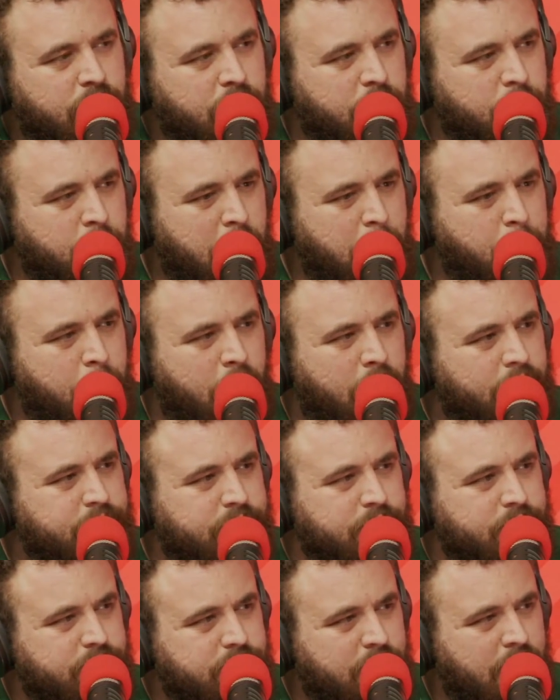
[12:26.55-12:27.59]
my
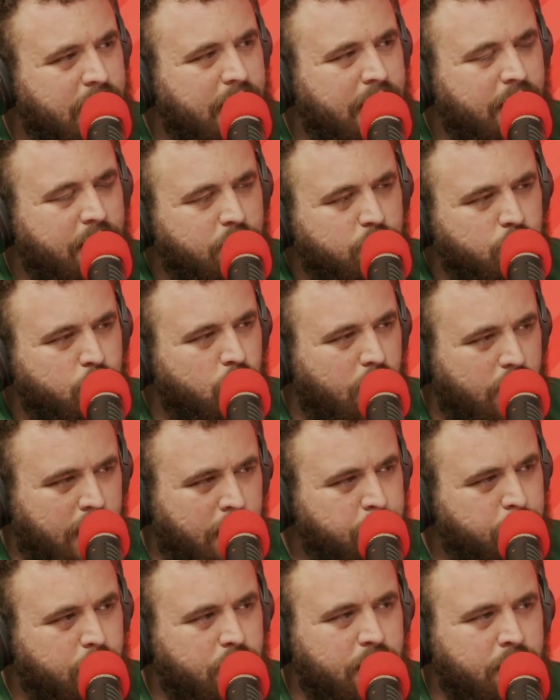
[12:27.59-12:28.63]
bosses say.
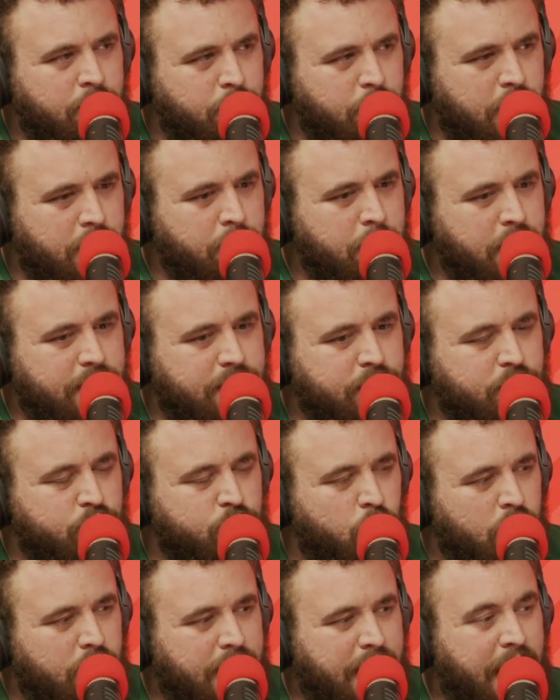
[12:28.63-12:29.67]
I'm going to make
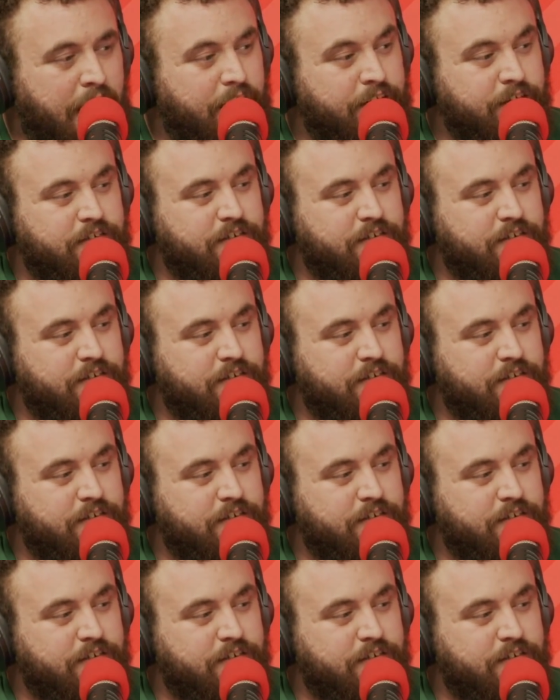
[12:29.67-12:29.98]
this work out.